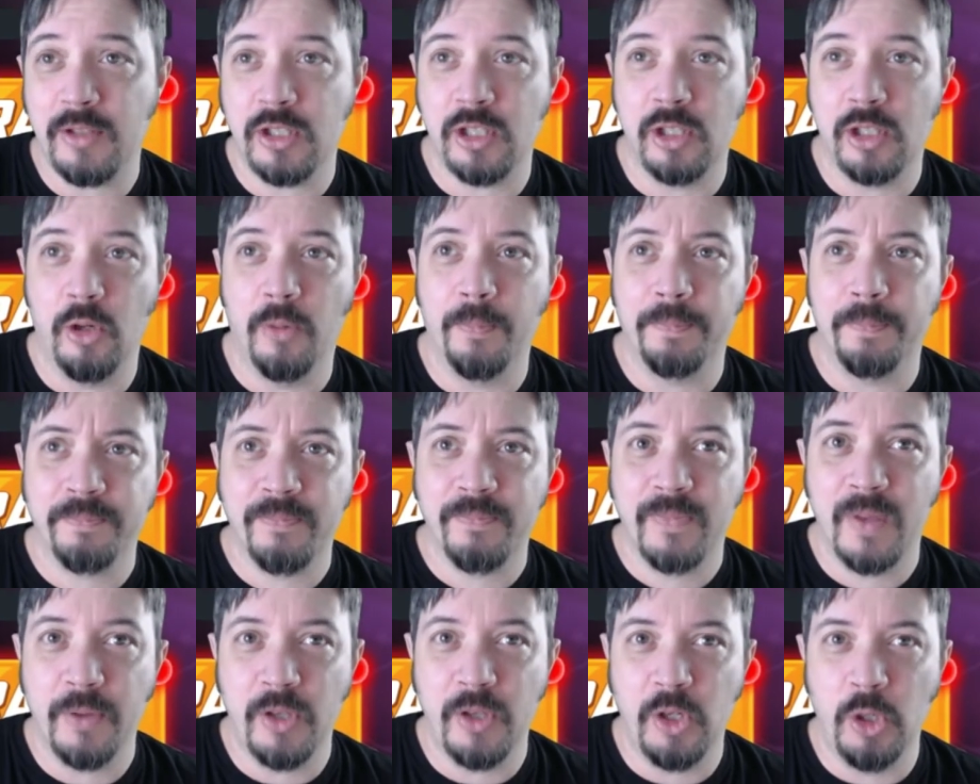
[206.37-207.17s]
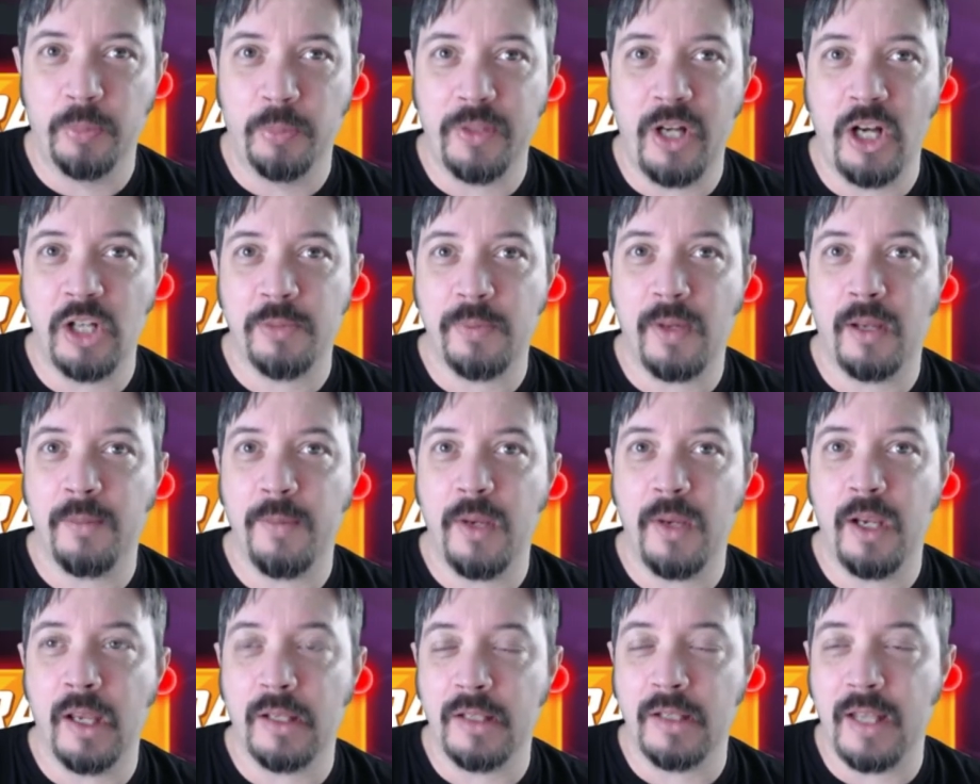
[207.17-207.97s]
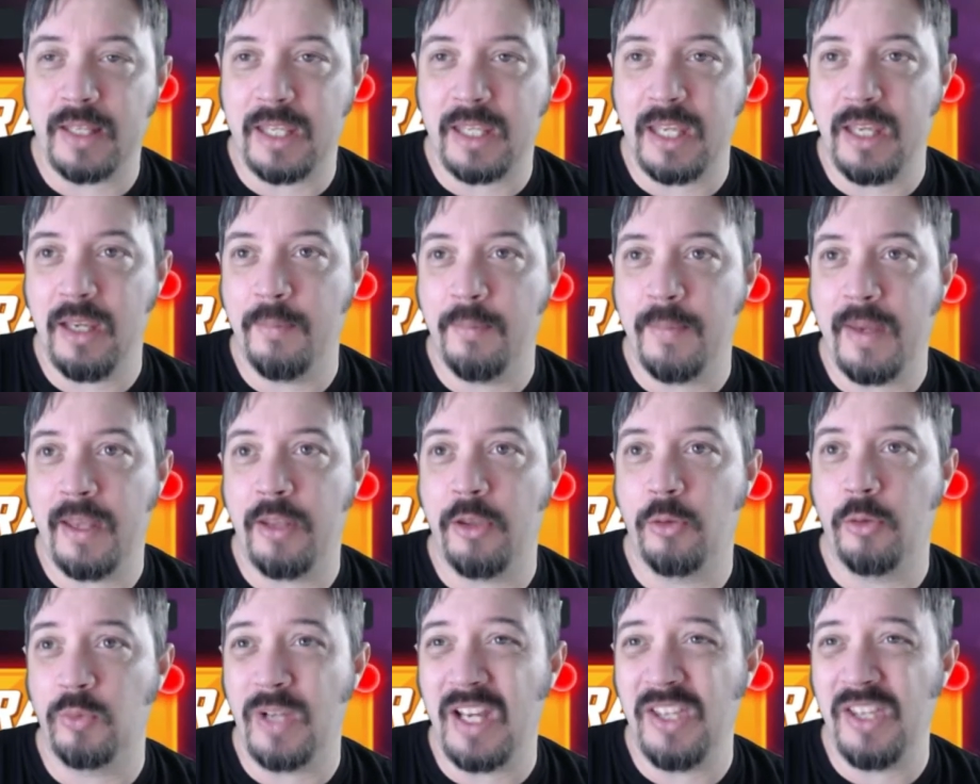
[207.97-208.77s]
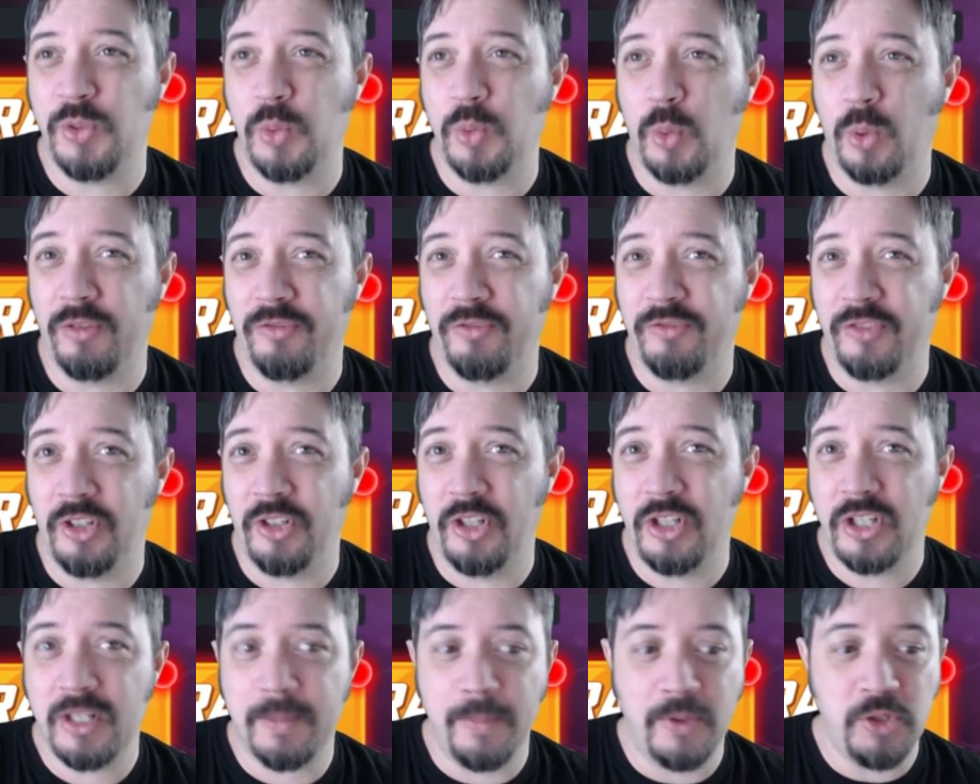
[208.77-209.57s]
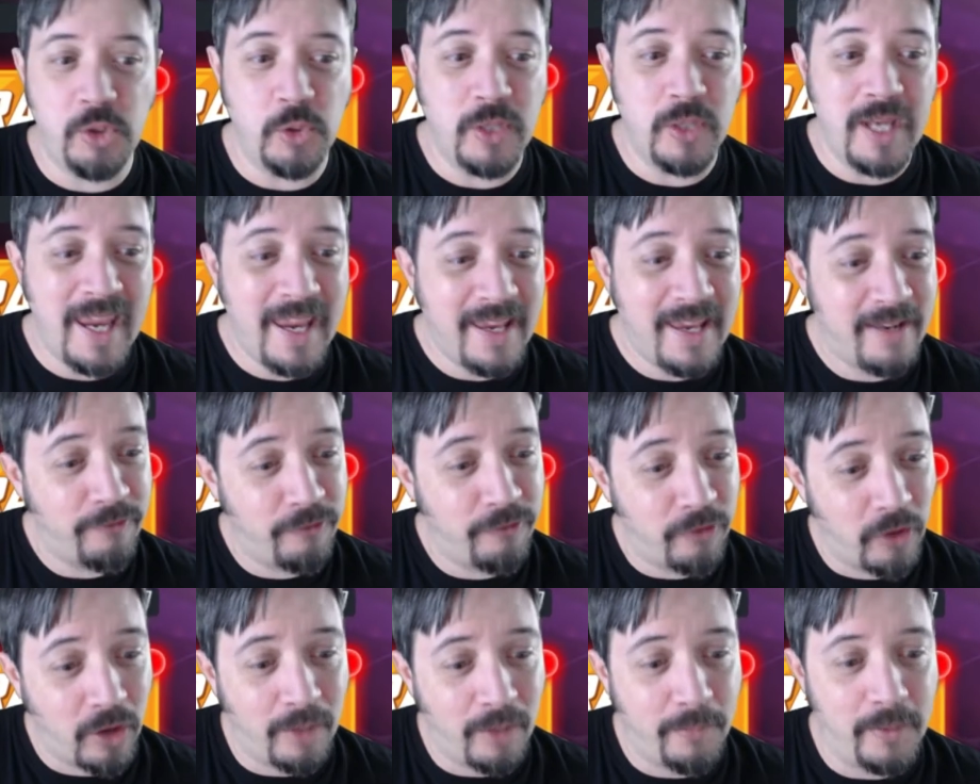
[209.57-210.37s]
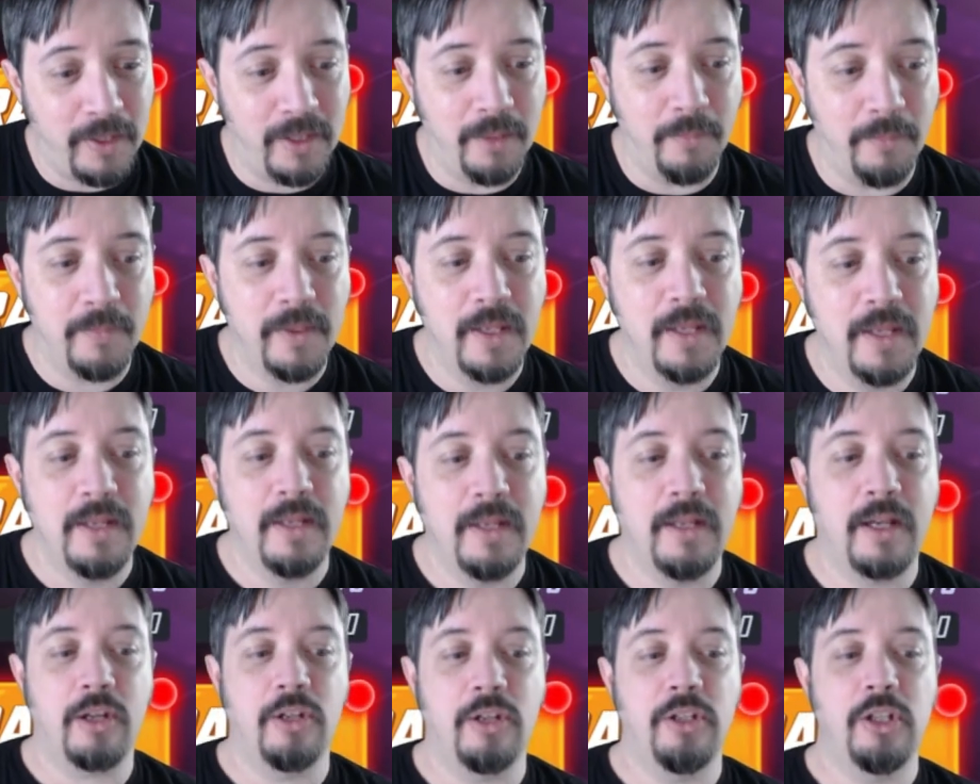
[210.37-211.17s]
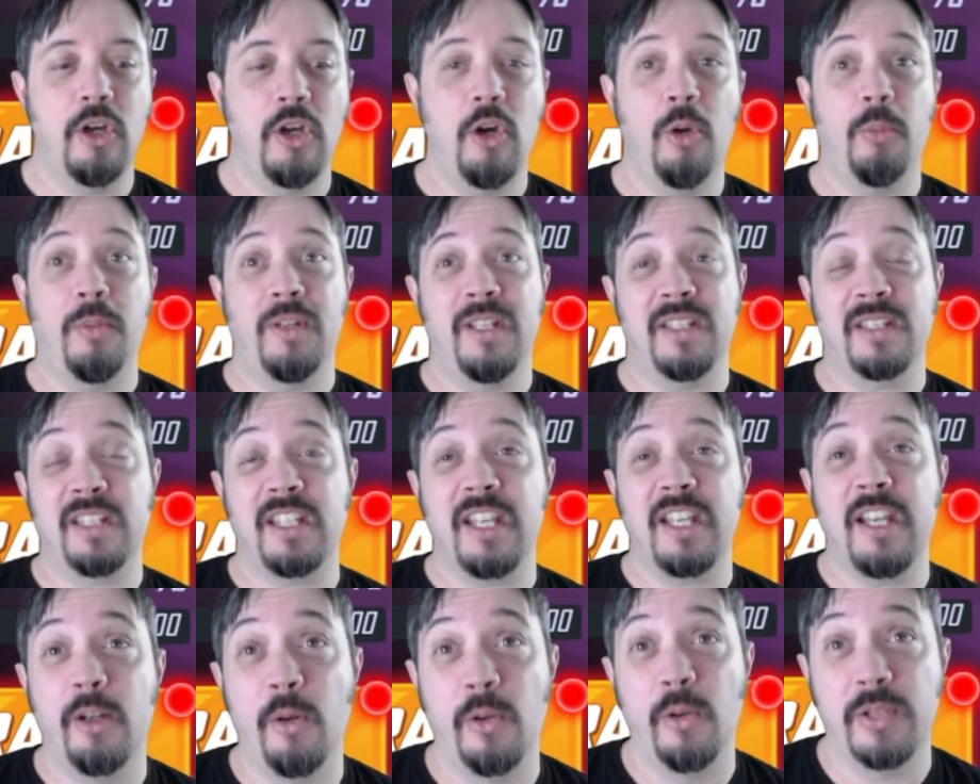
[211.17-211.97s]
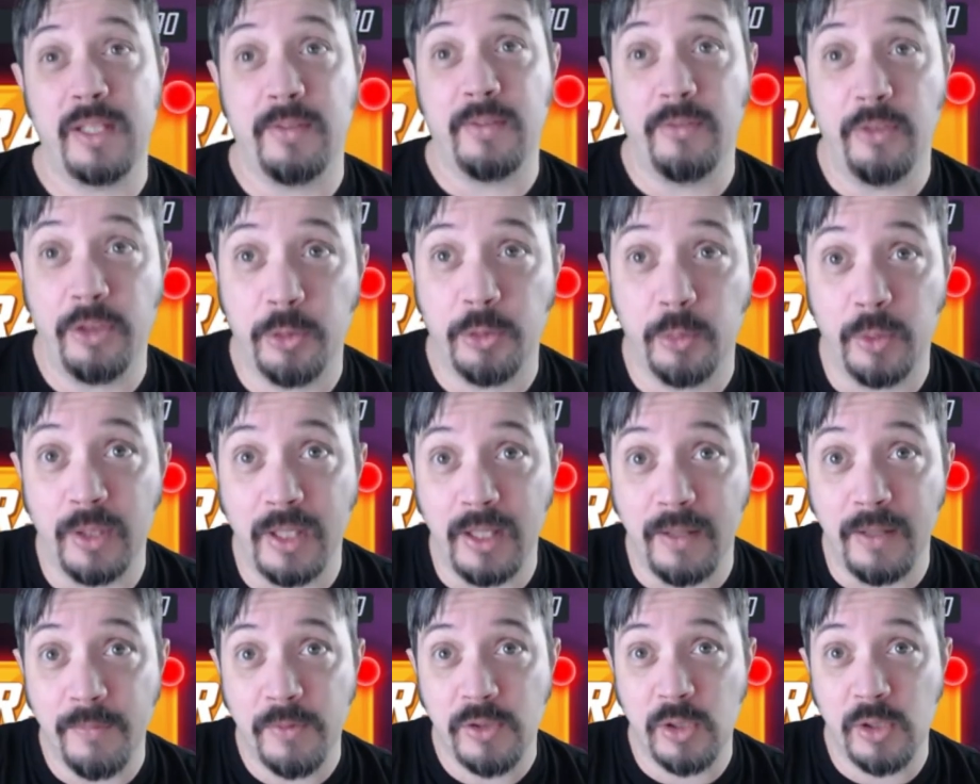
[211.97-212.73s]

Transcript: So the new players probably be unlocking him out of the raid store first, but you can farm him on a node, but it's in Hero 7-3.